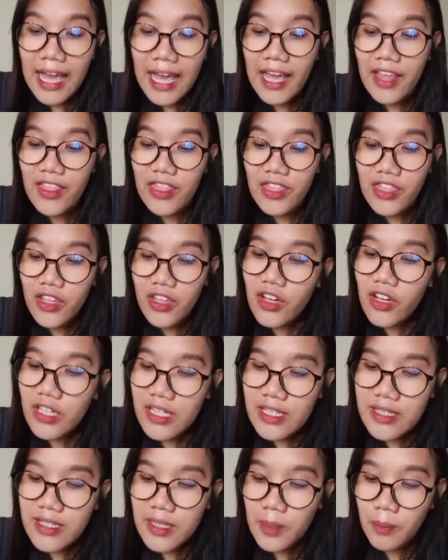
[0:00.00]
And there
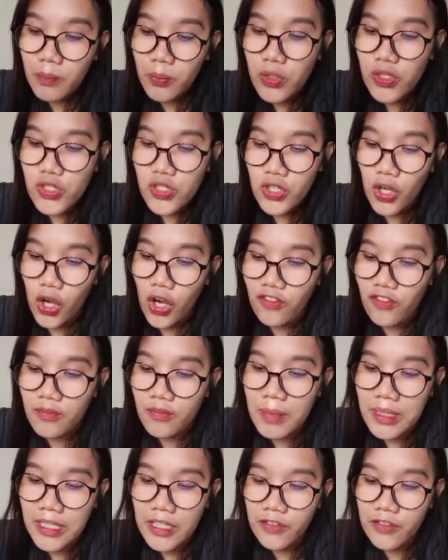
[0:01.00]
is a push off
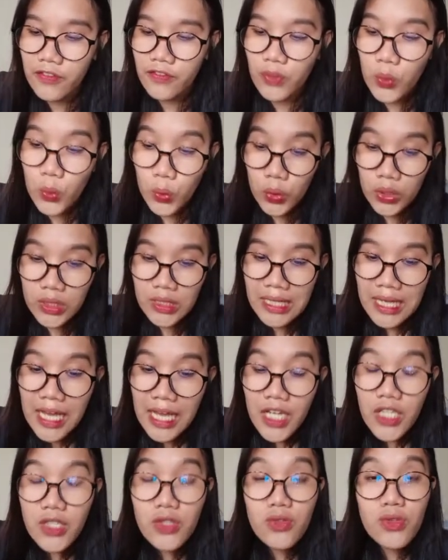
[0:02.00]
by the foot
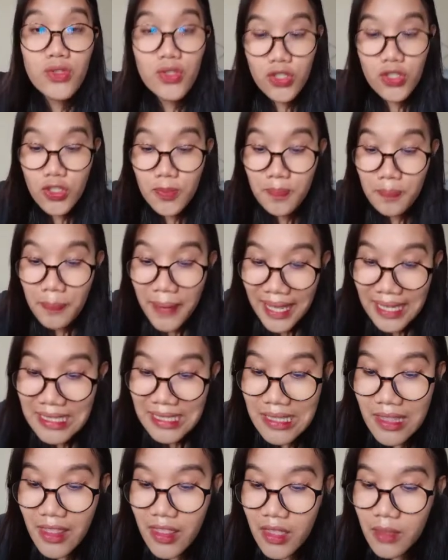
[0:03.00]
to
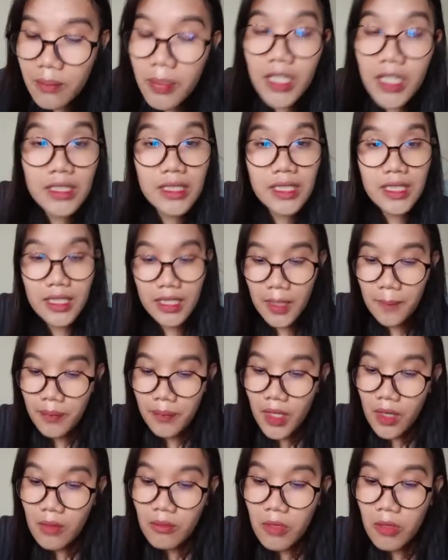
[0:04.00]
suspend the body
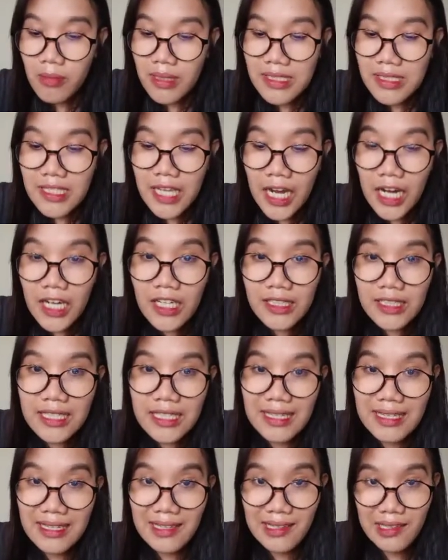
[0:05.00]

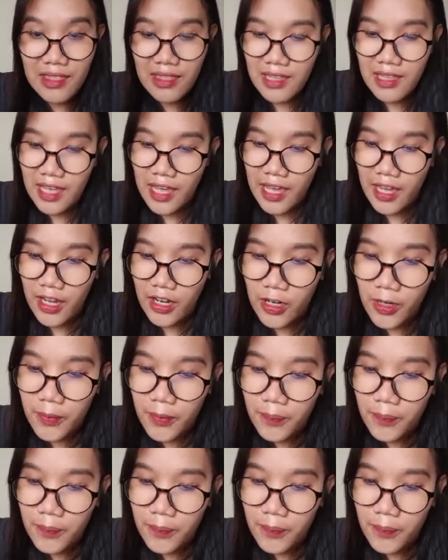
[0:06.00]
momentarily in the air.